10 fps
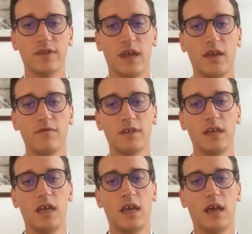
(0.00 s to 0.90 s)
served,
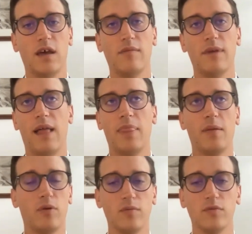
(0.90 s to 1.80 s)
and
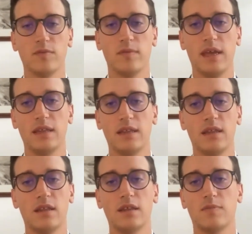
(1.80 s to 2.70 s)
the point was made
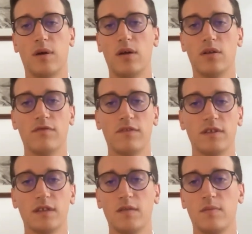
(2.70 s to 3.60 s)
that this part of the
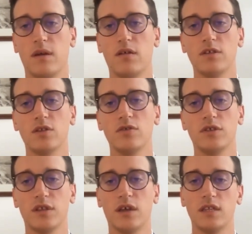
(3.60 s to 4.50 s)
CPR is not
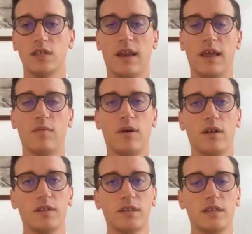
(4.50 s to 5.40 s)
designed to allow
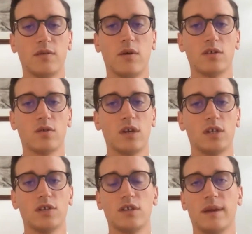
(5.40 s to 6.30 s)
parties to ask
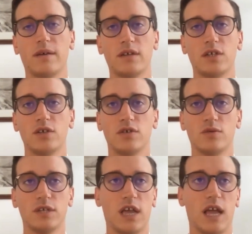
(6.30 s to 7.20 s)
questions about
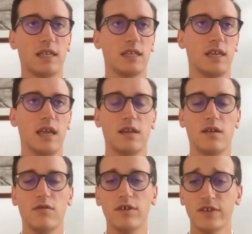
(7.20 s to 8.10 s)
issues which hadn't yet
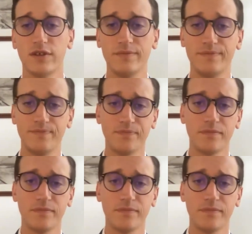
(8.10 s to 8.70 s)
arisen.